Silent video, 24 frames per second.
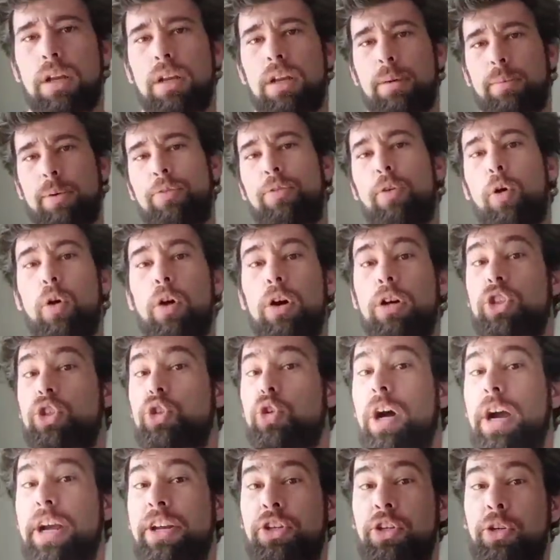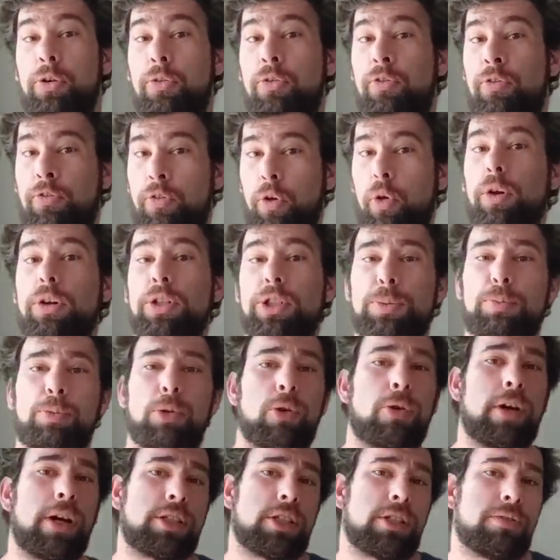Number 4, trying to force
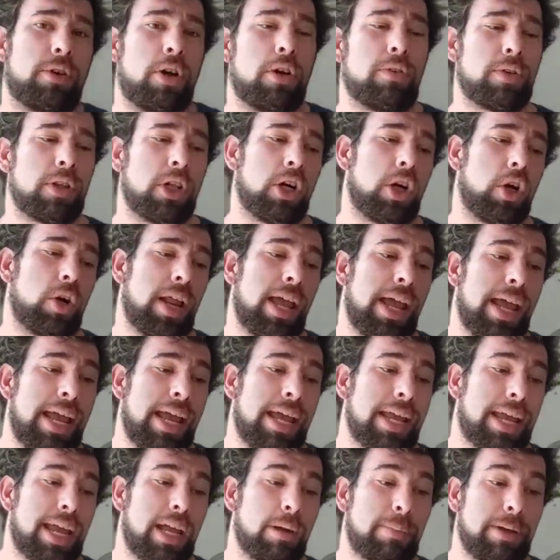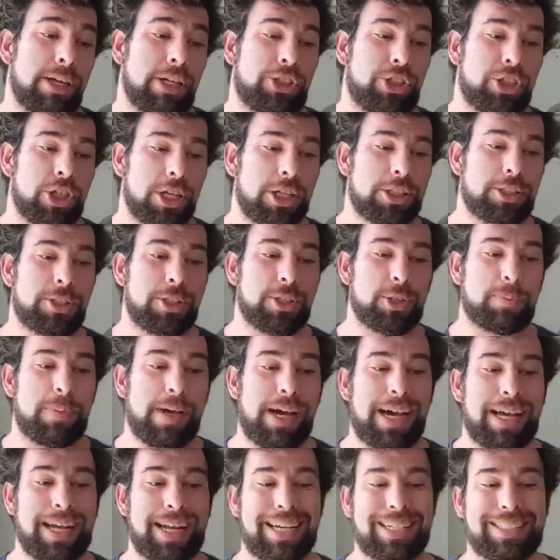progressive overload can be just as
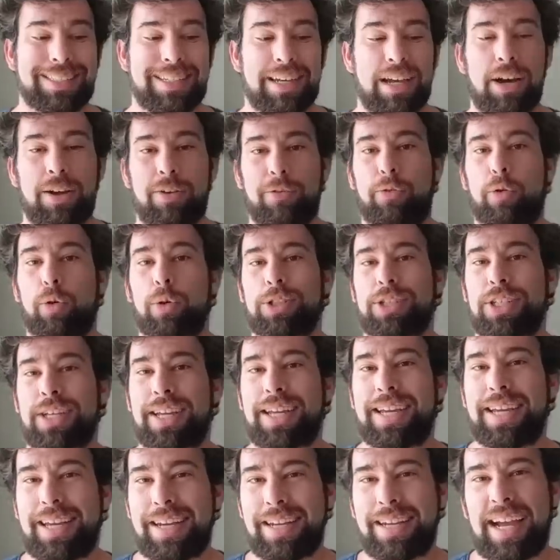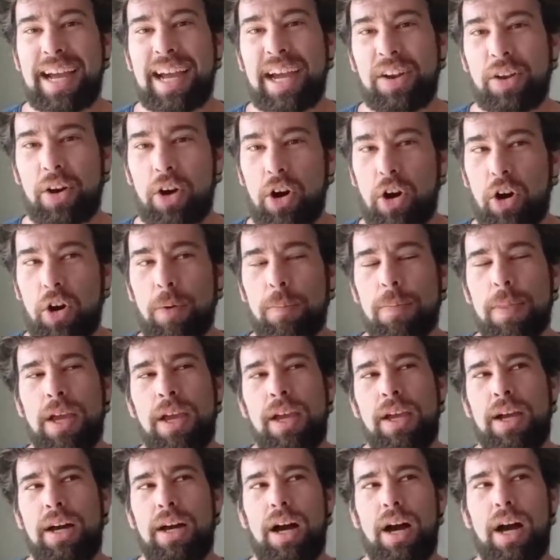bad as not forcing it at all.
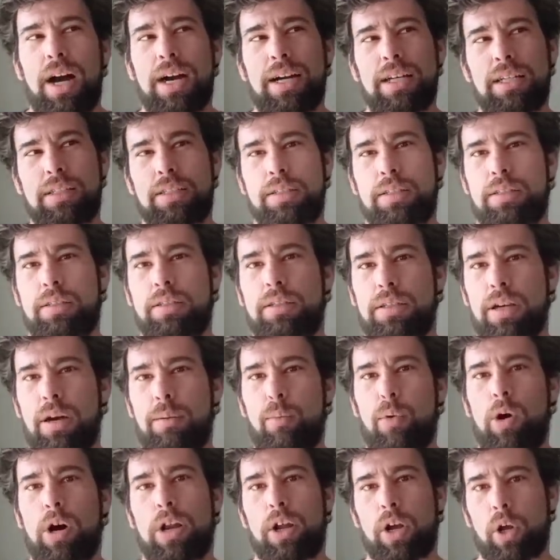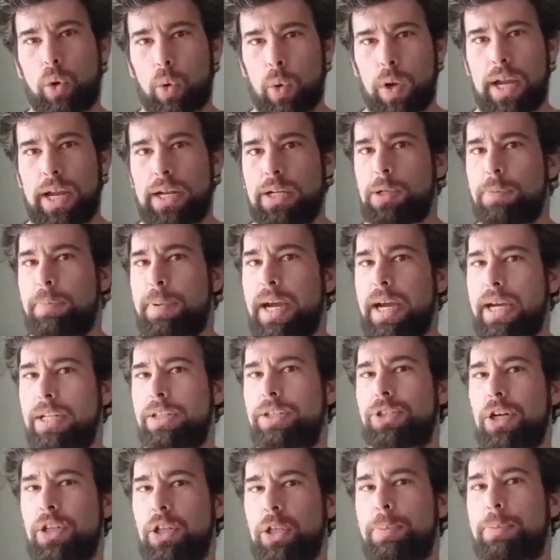I somewhat agree. It
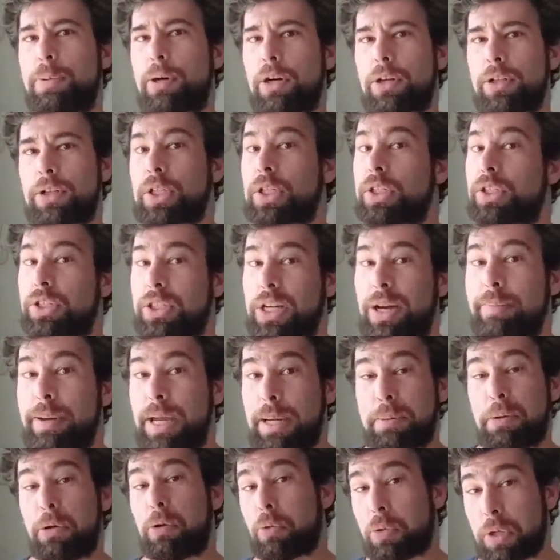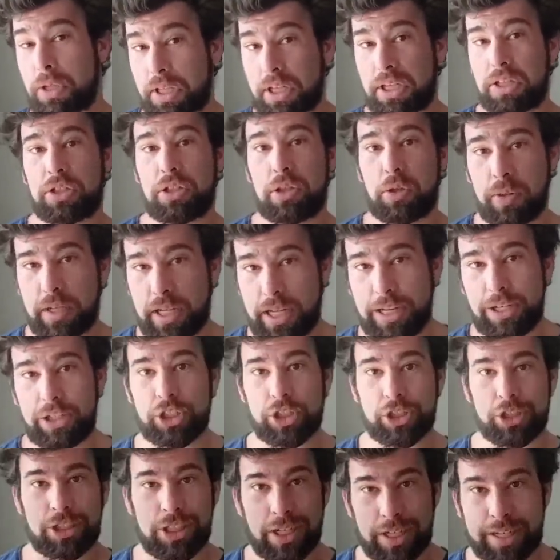depends on the person. Some people really do need
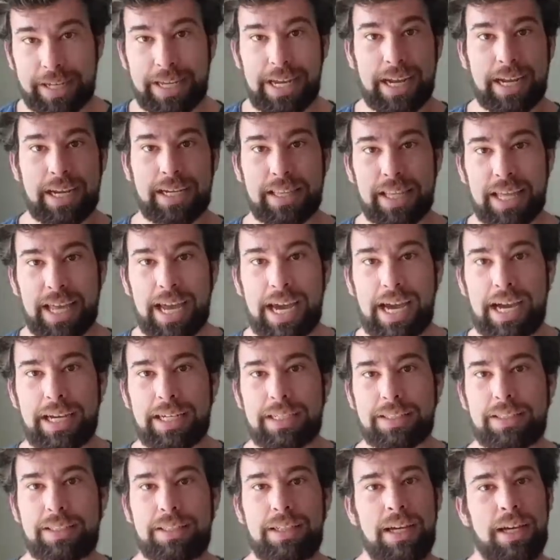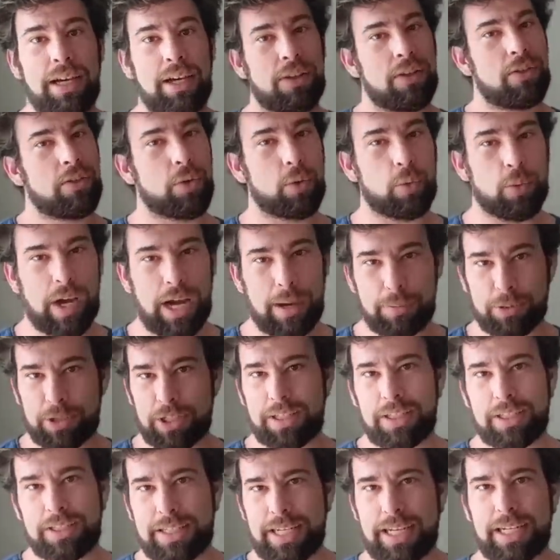just a kick in the ass. The reps
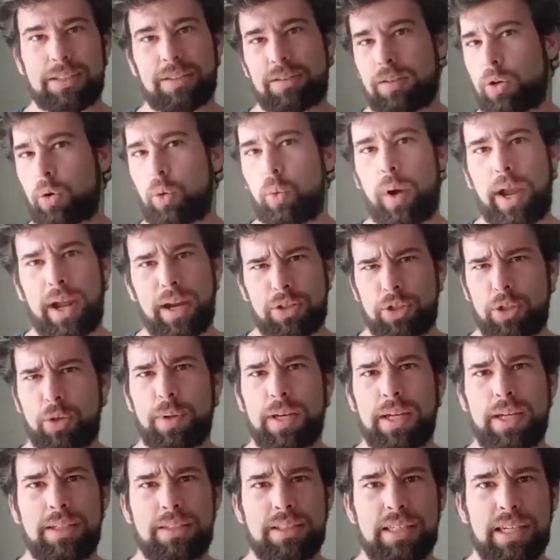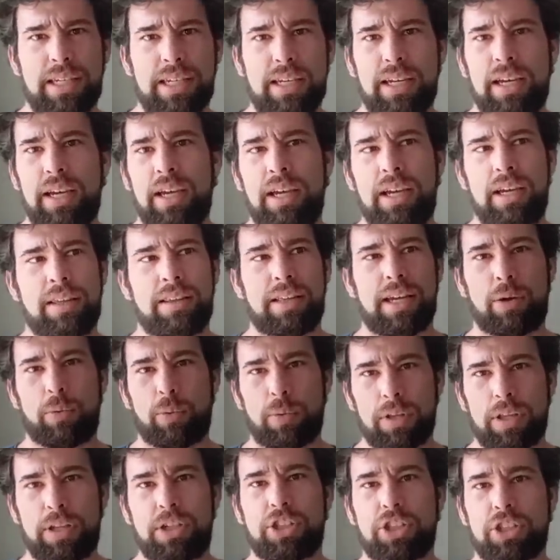and the sets look way too easy. They
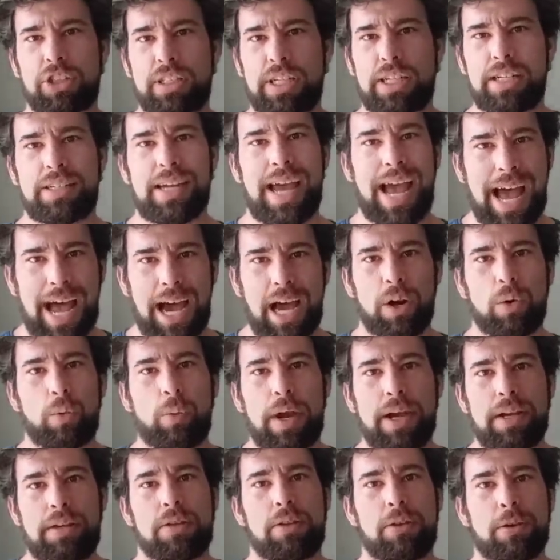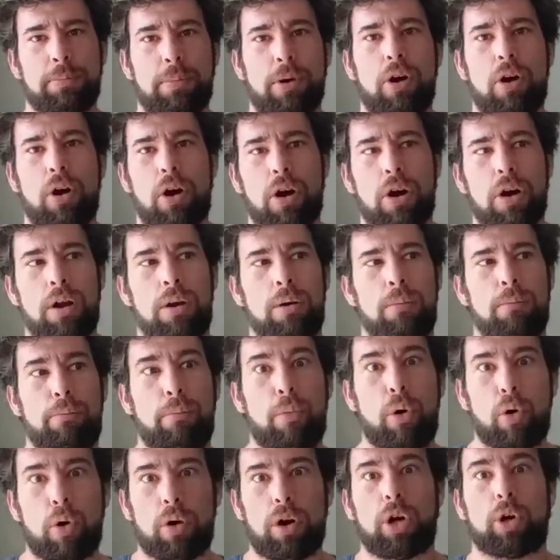really just need to add weight to the bar
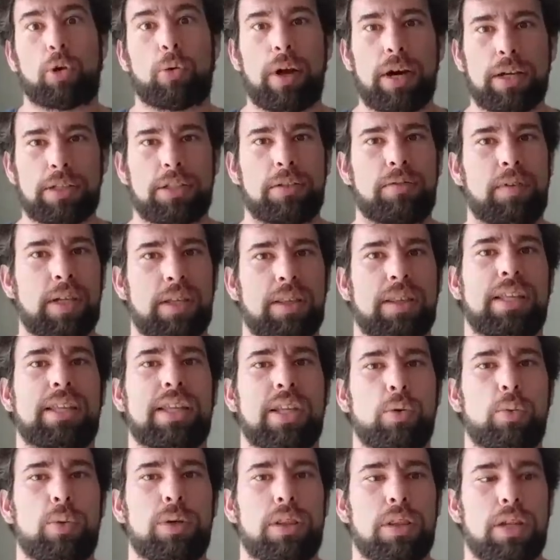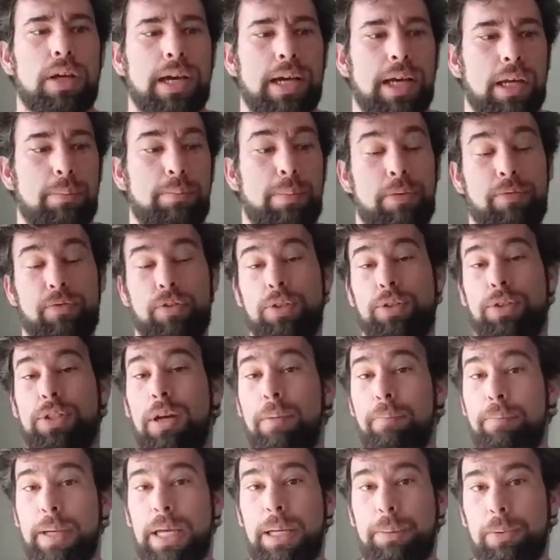more aggressively than they would like. But for
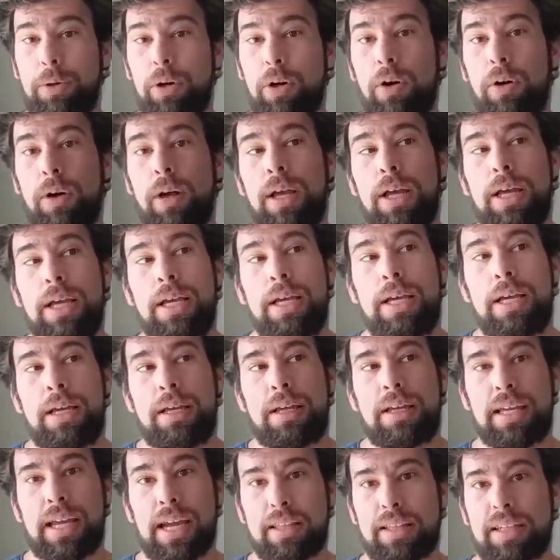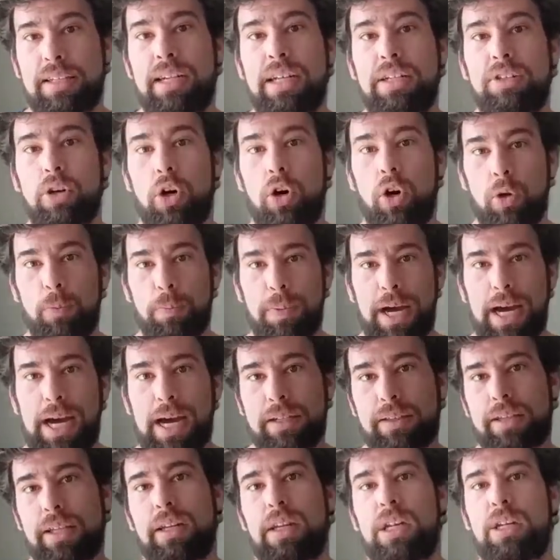some people, yeah, they need to hold
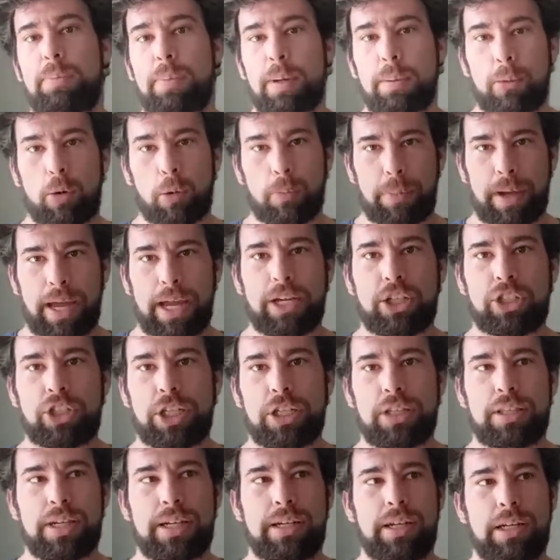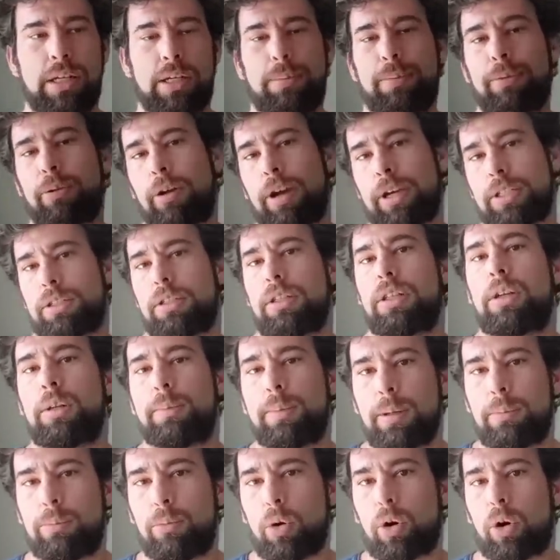back. They need to be more patient. They need to progress a little
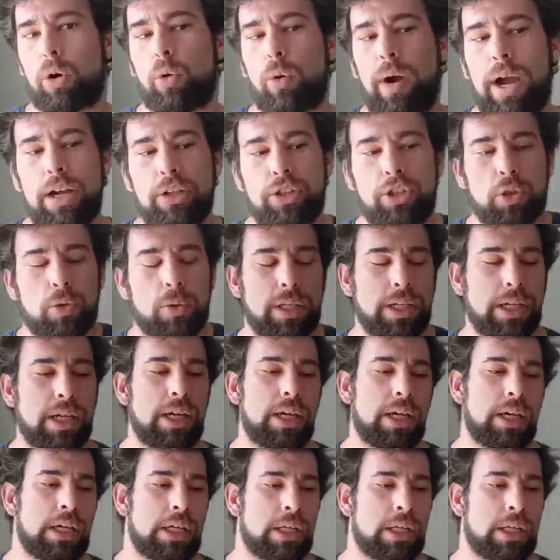bit more gradually.